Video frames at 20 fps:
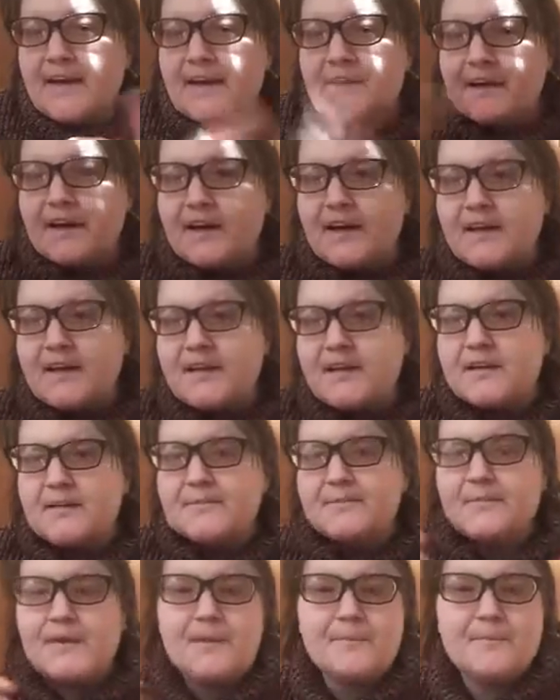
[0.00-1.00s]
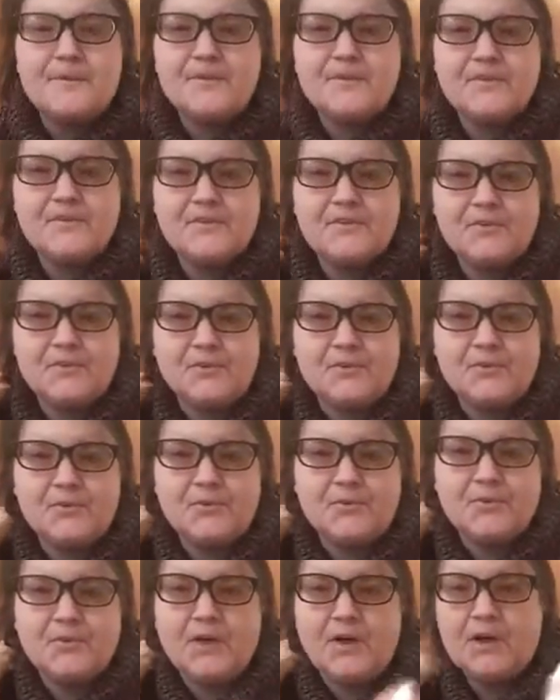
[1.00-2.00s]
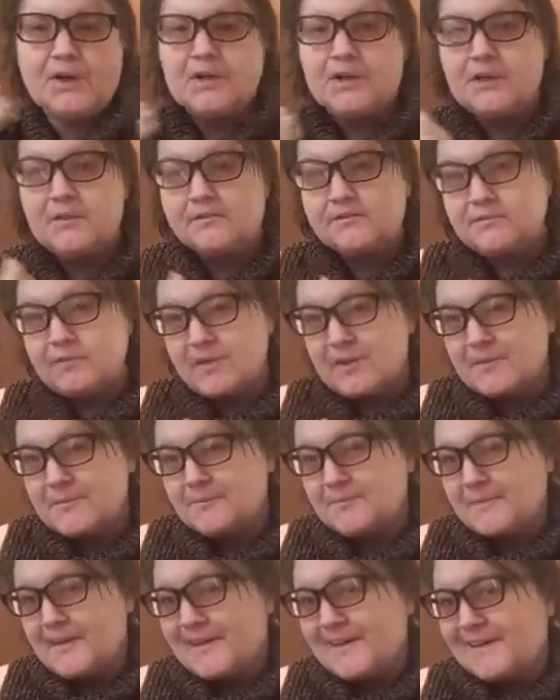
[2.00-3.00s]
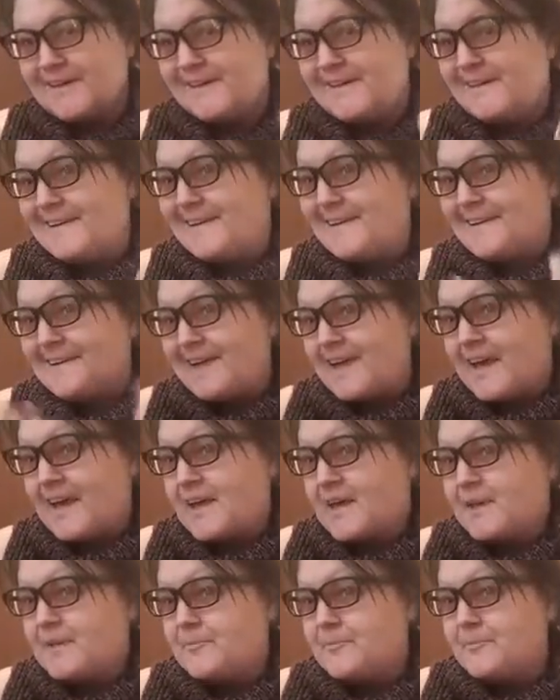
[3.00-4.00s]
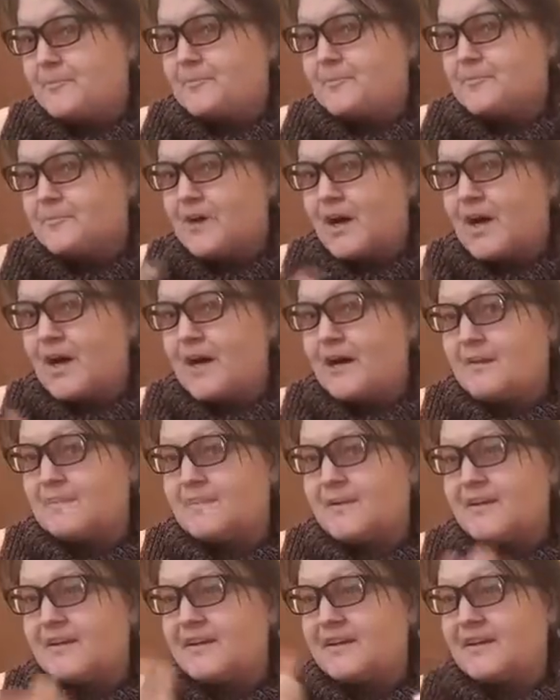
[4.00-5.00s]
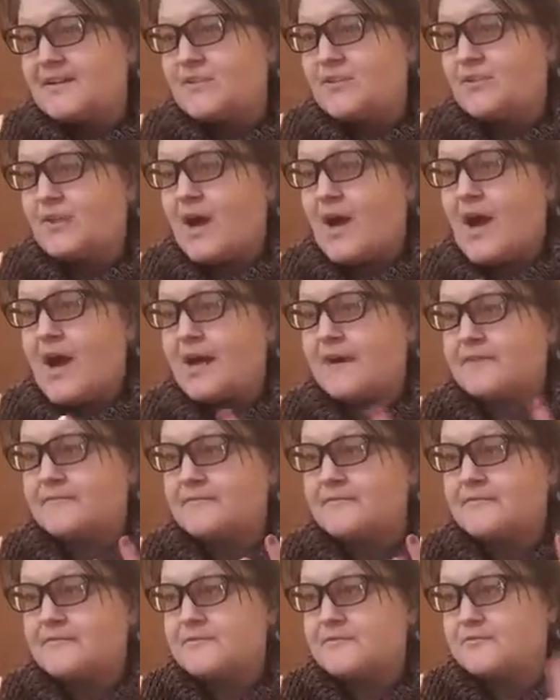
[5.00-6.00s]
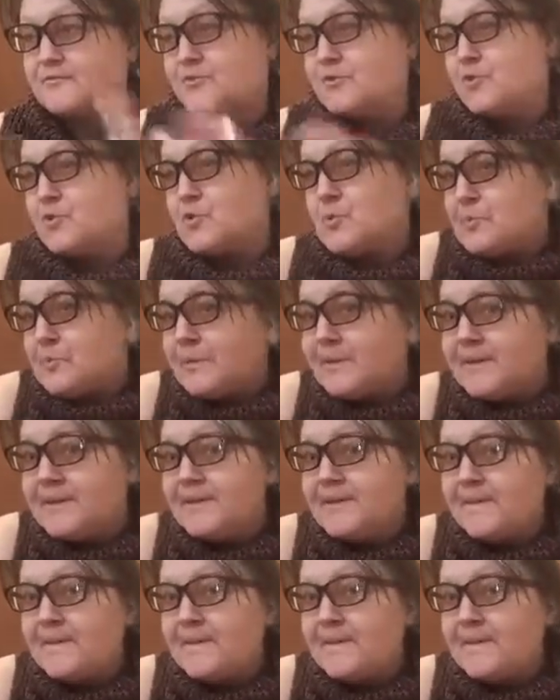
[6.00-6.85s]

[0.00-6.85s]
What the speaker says: today I am coming to you from my game hobby craft room,